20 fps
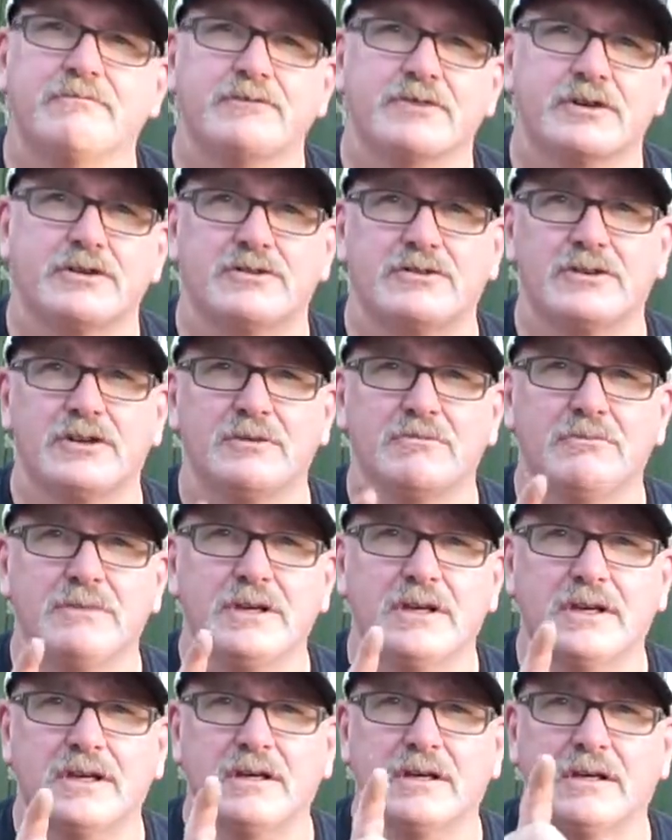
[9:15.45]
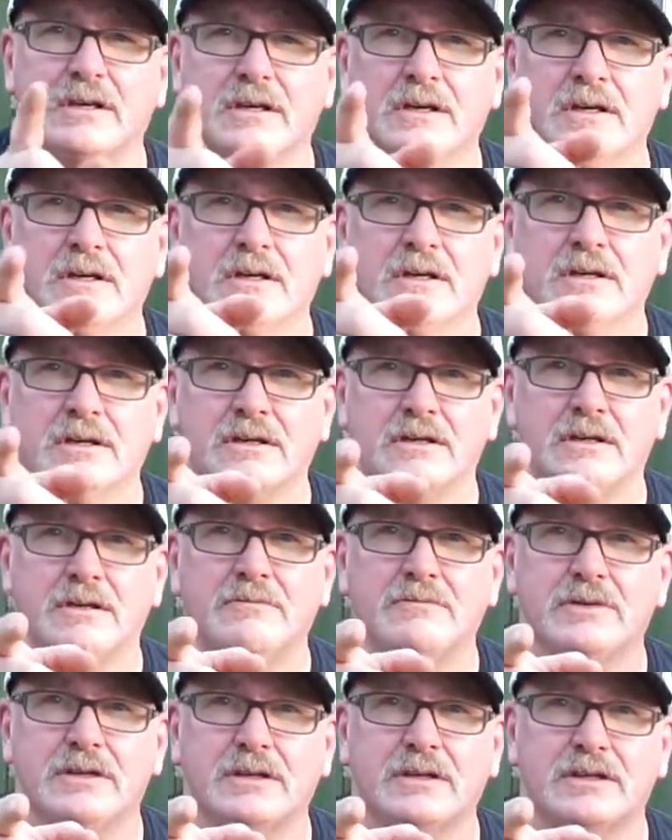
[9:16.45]
because Tim Dickey
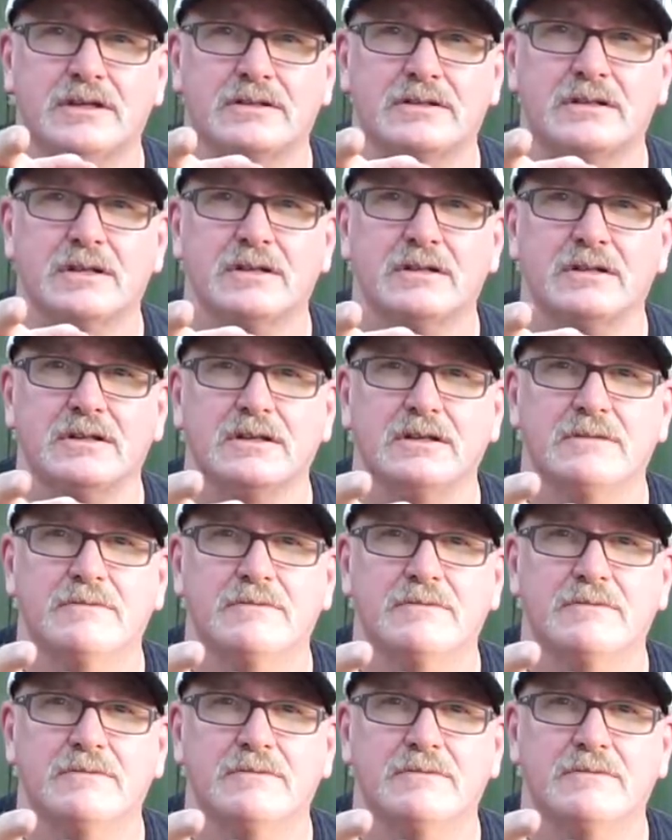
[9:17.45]
said